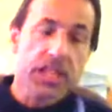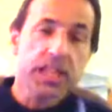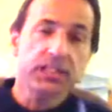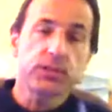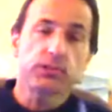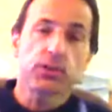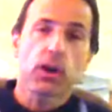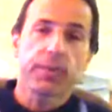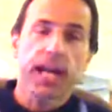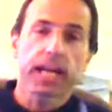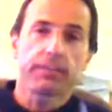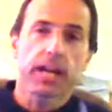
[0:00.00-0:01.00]
So that's the
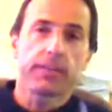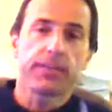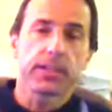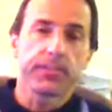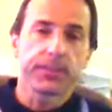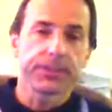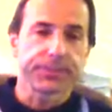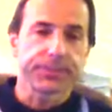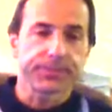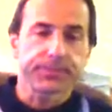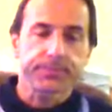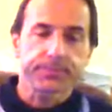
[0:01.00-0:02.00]
drawback of having a filter.
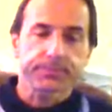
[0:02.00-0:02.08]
